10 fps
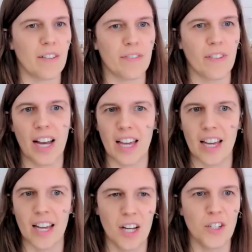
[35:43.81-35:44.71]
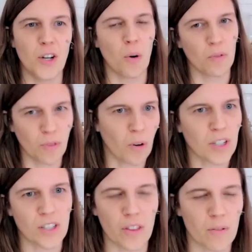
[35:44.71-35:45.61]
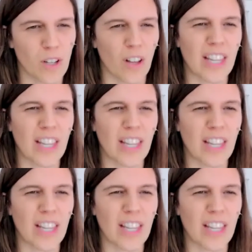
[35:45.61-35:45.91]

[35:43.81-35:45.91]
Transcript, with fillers: if I don't focus on the result.